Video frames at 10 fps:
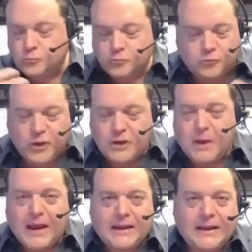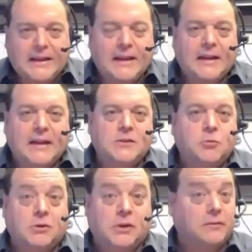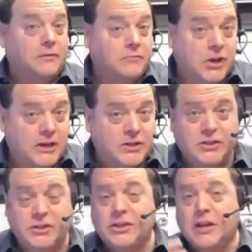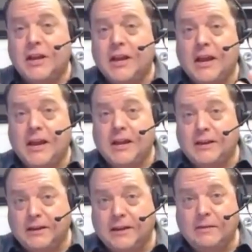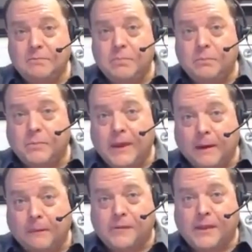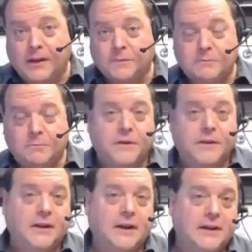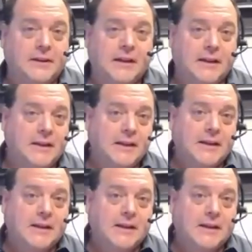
feedback he gets, what kind of objections, and he helps that helps him build the content, yeah.